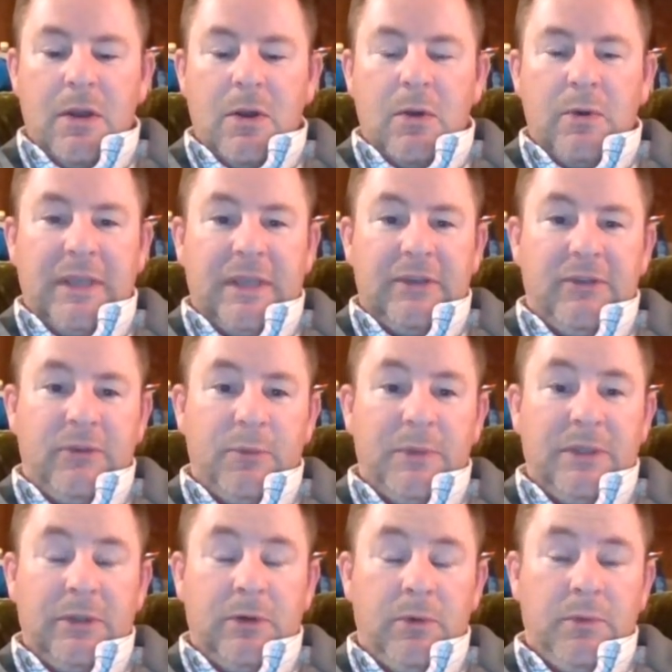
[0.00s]
Okay, so
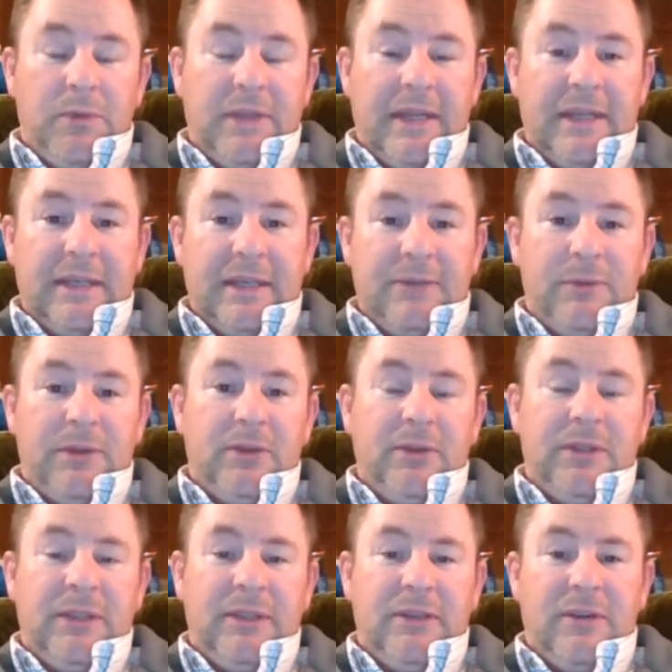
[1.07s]
we know that if we
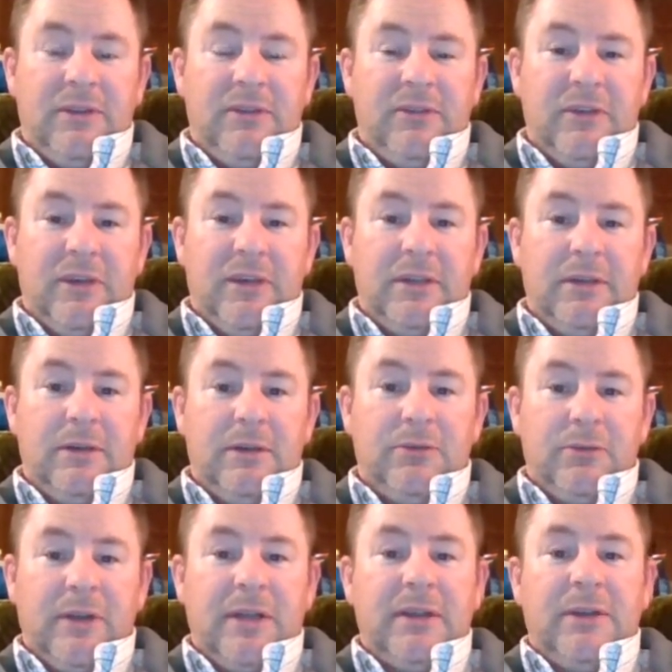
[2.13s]
look into the sun
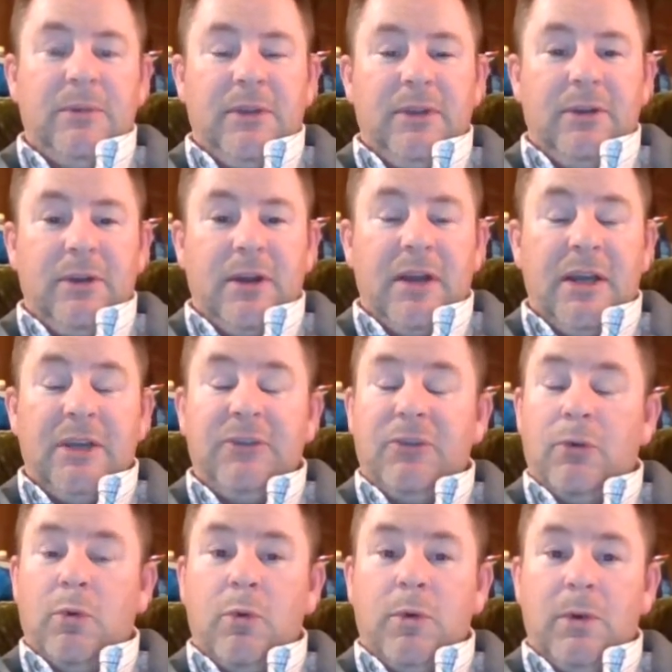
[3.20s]
directly with our eyes
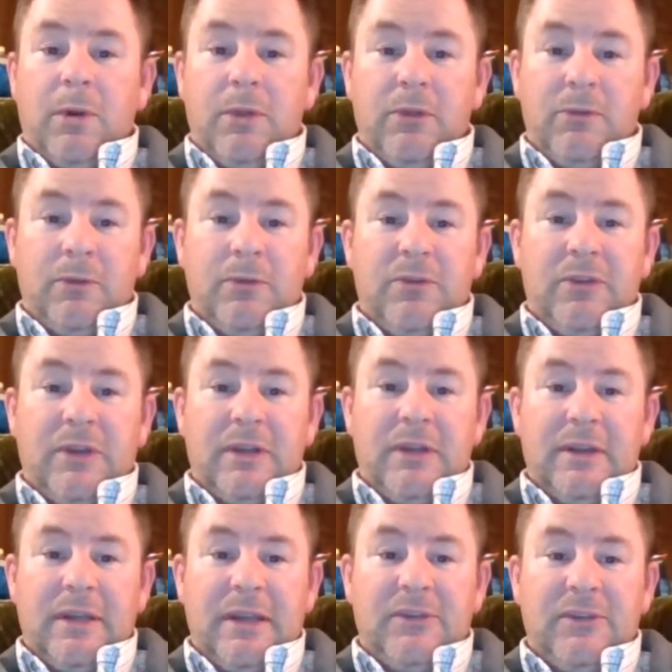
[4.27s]
or through
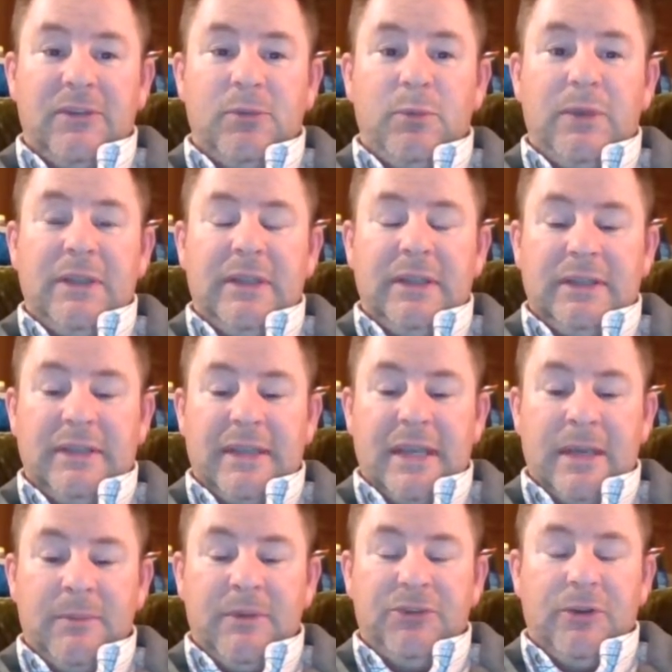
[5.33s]
sunglasses, we can
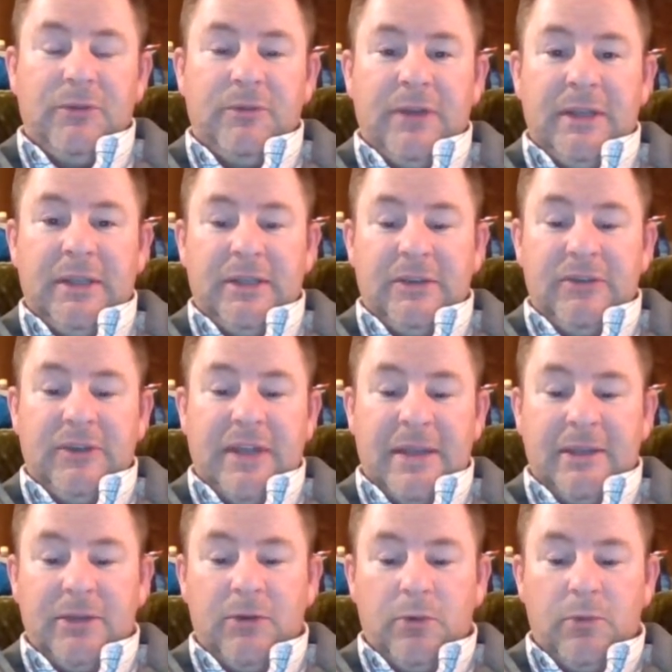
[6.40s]
damage our retinas
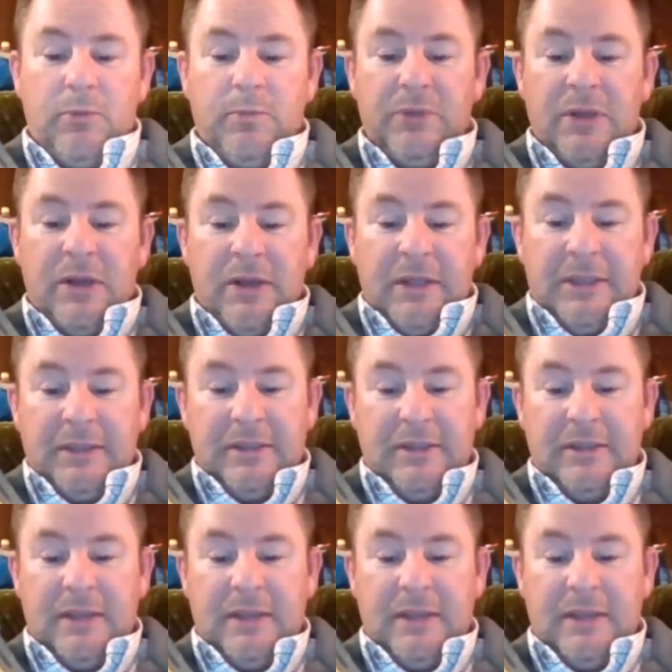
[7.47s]
and go blind.